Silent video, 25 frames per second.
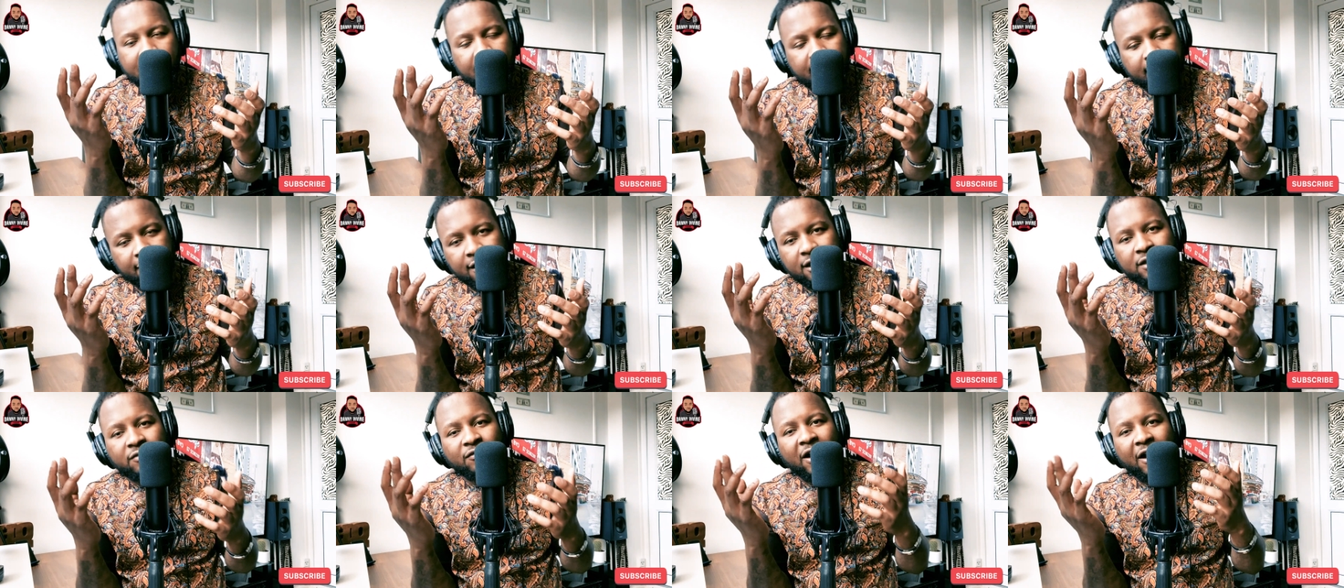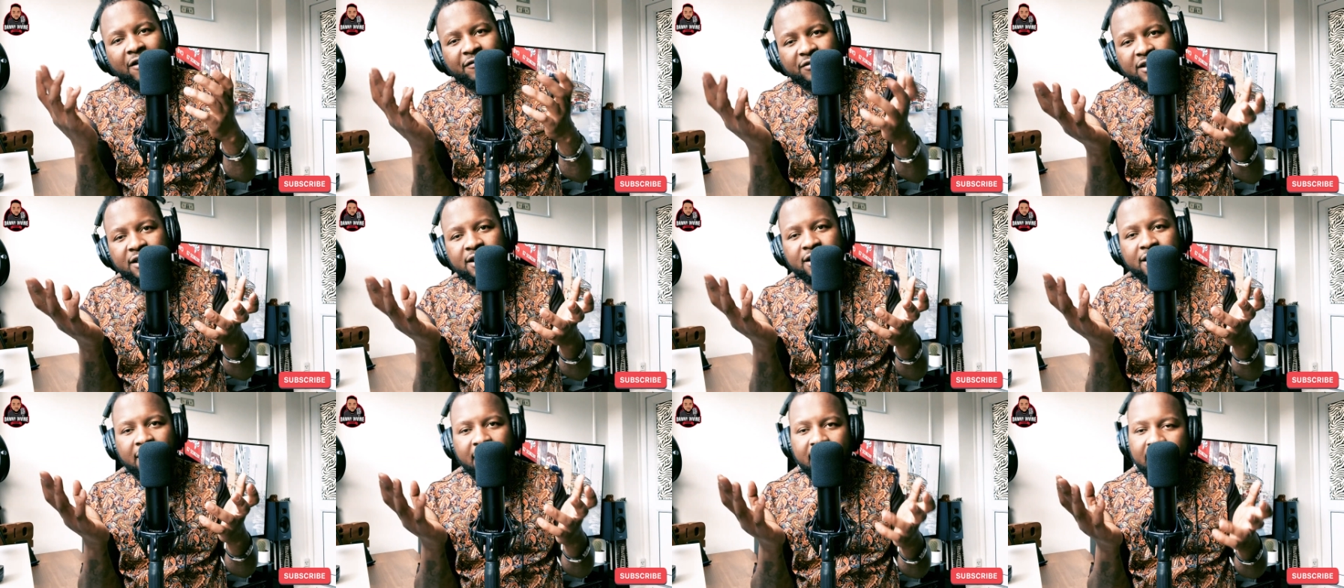this 5G
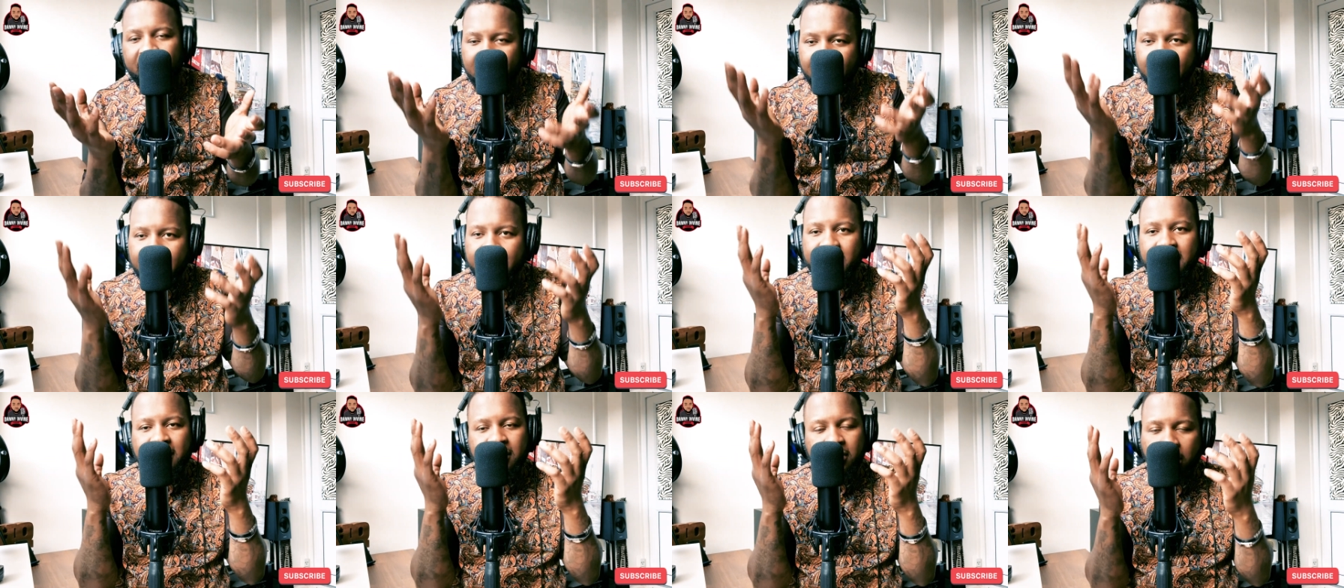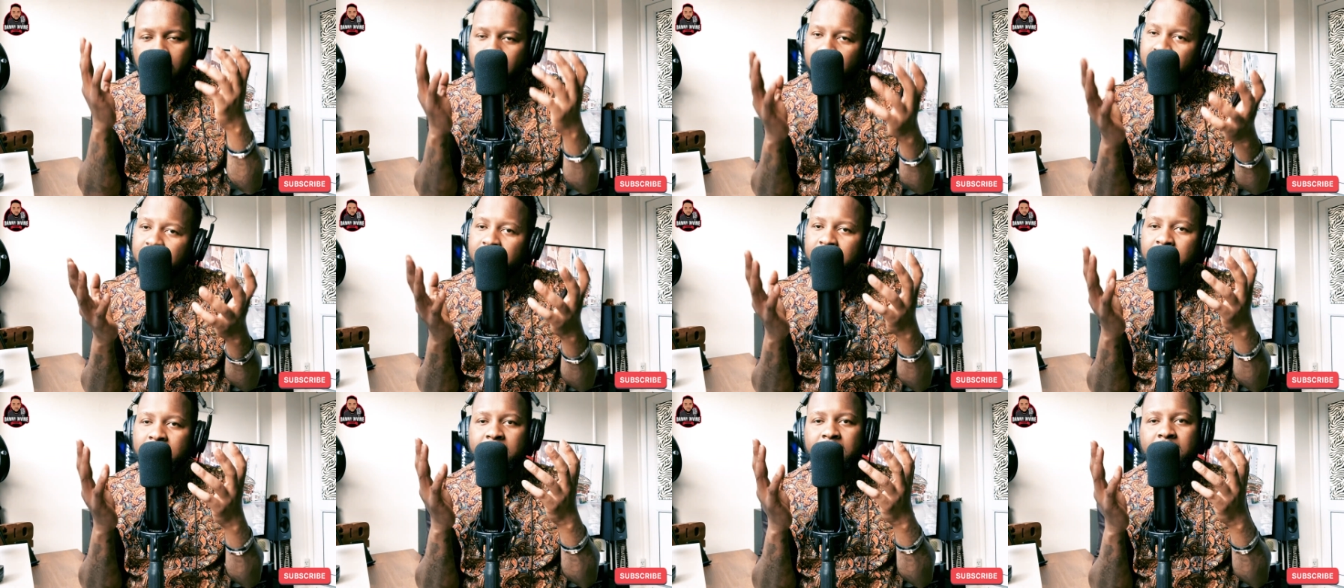thing, is not
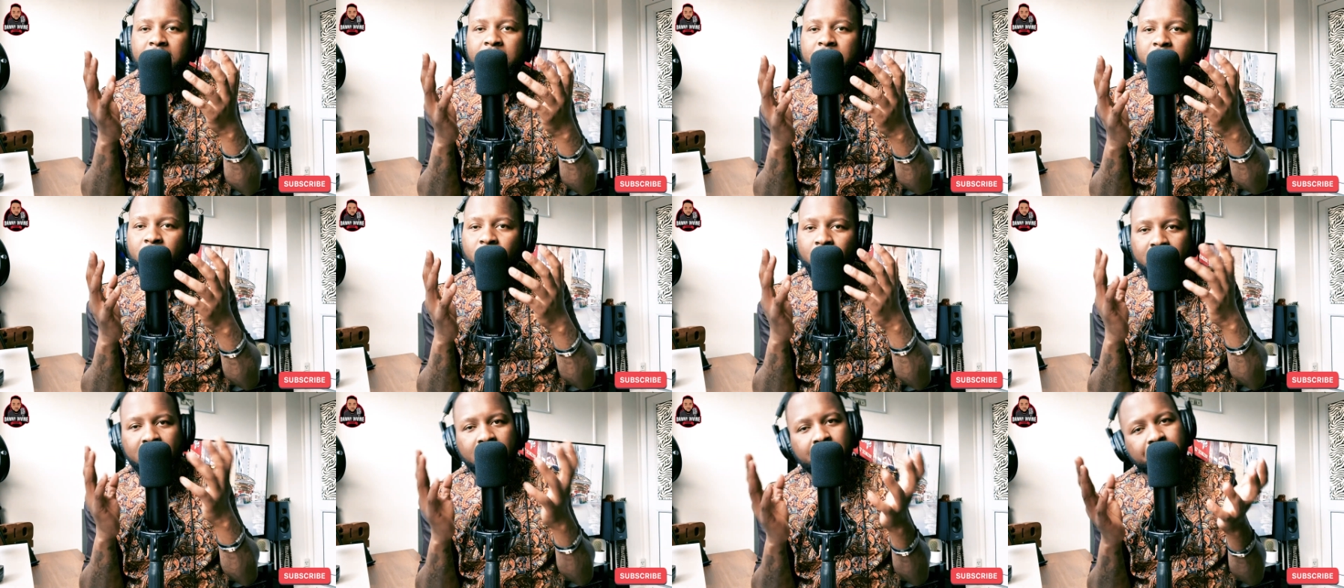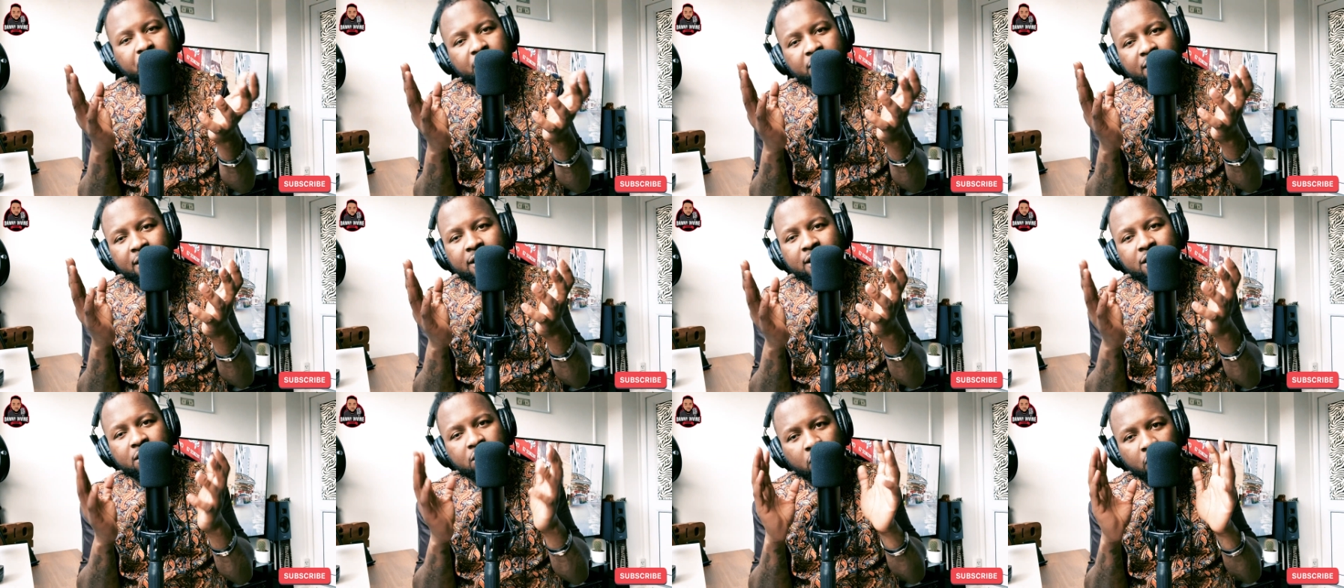
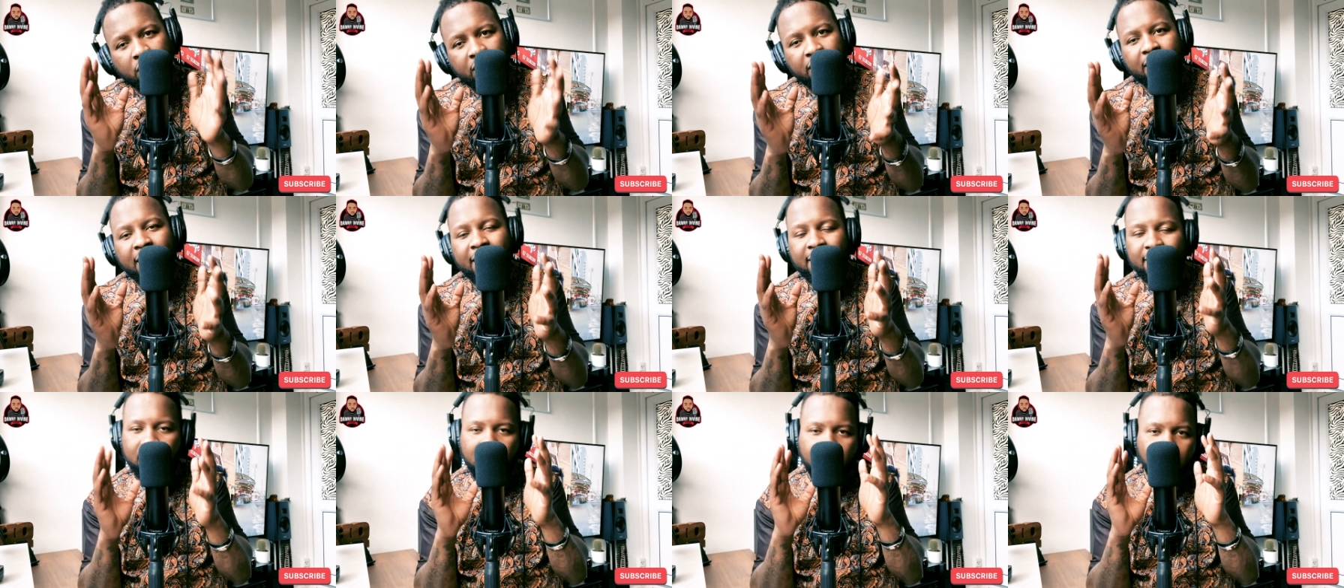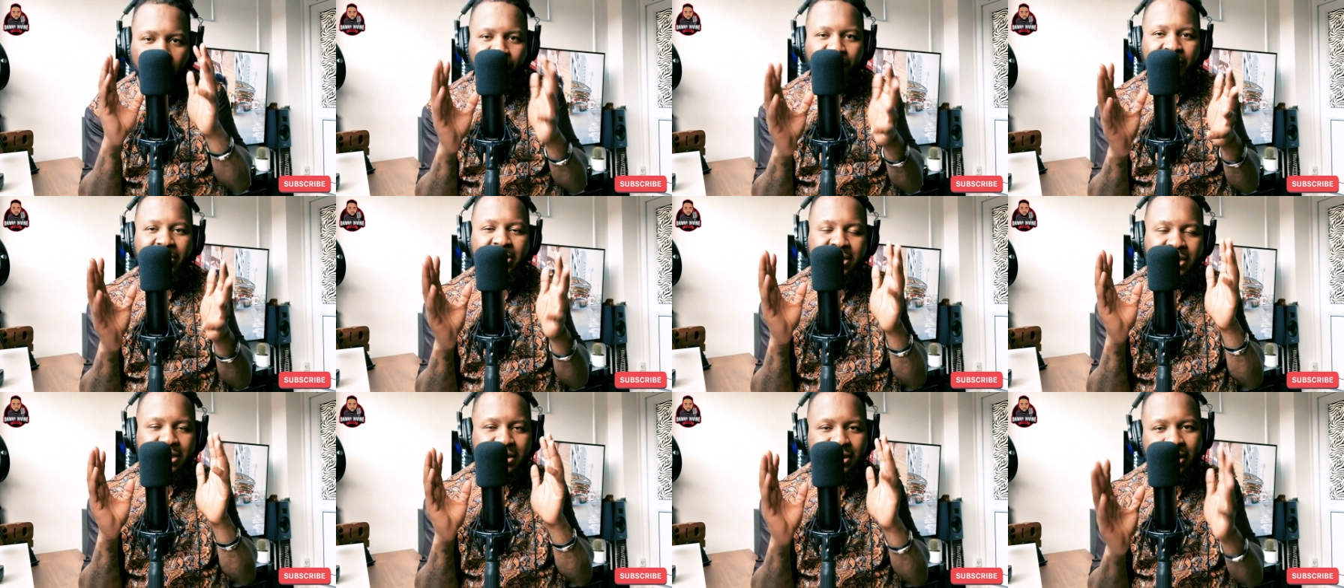100% solid as the
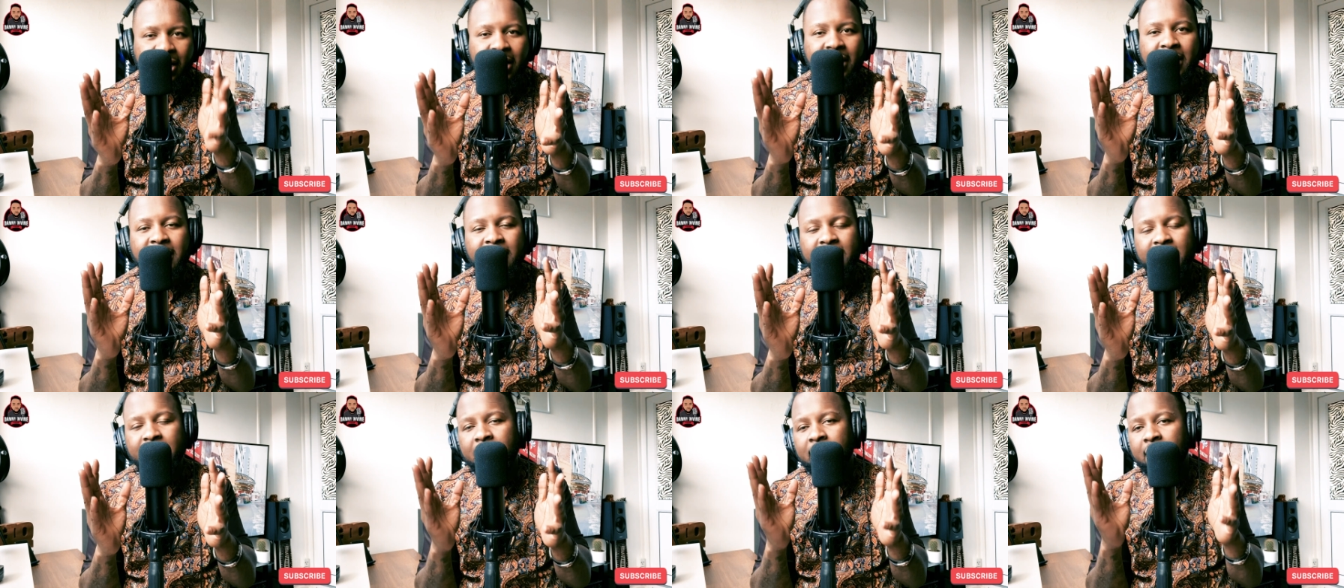government is saying.